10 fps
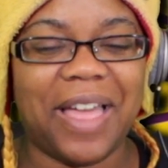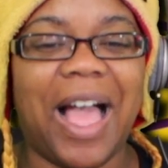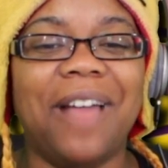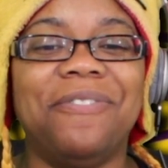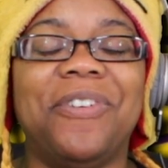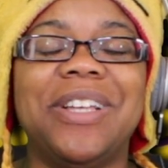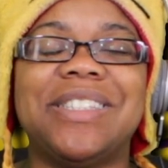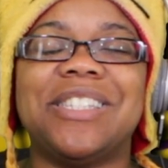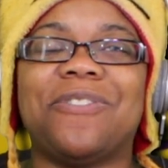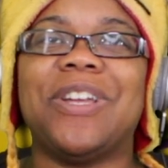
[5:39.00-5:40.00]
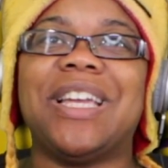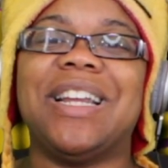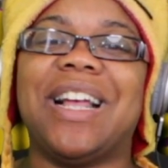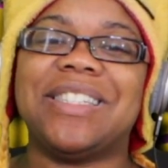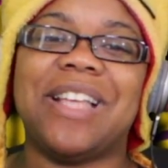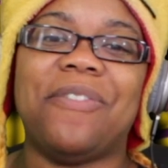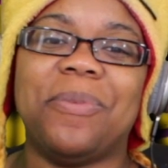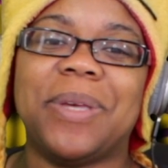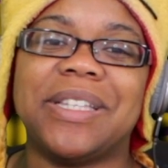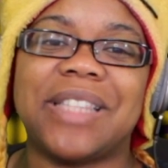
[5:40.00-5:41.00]
That voice is freaking next
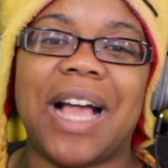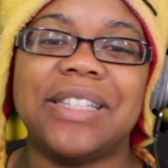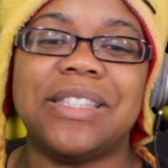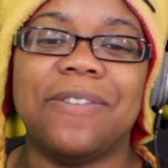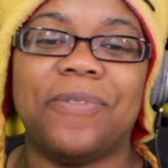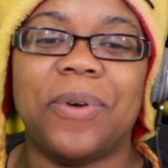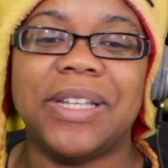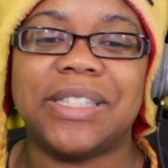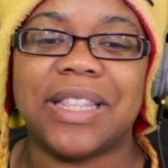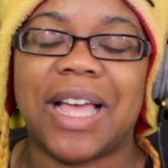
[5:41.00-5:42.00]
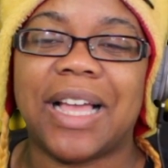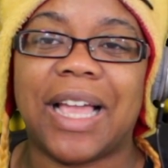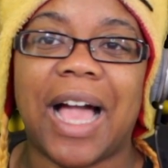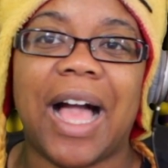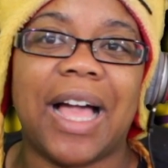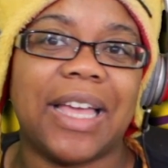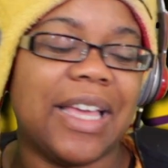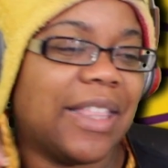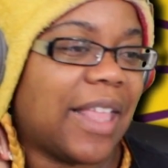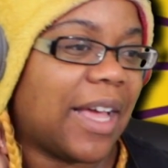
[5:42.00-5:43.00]
level because that's the voice of that guy
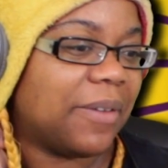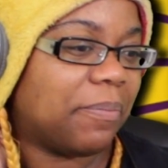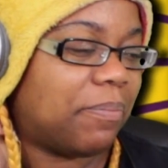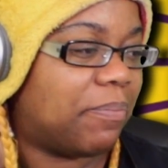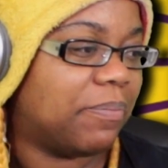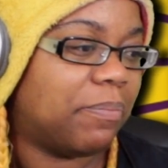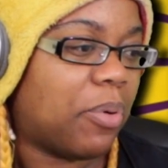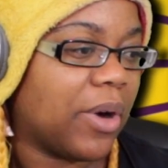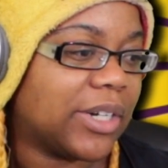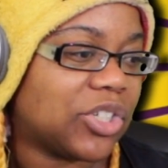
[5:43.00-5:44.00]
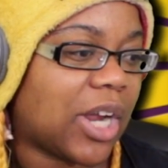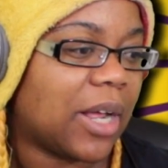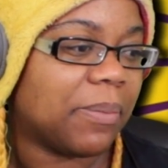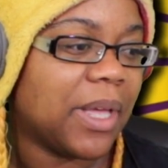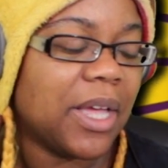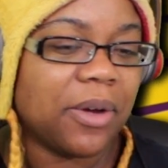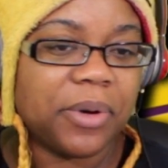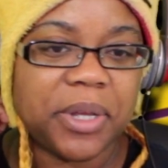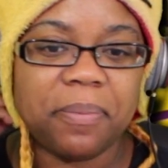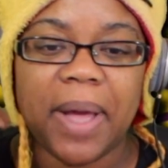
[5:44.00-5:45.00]
in that pork shop
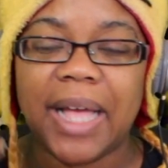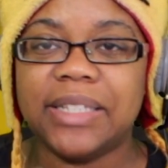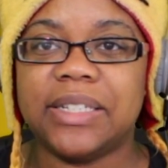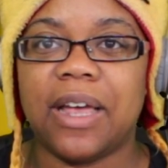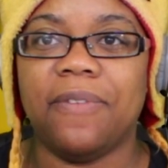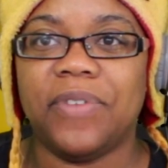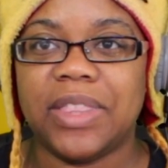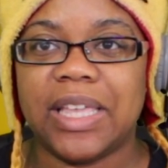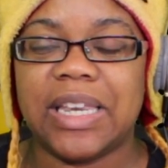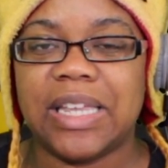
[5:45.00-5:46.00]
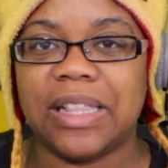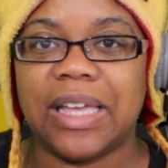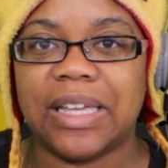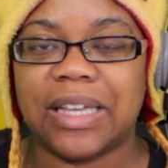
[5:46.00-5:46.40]
where you buy stuff and then he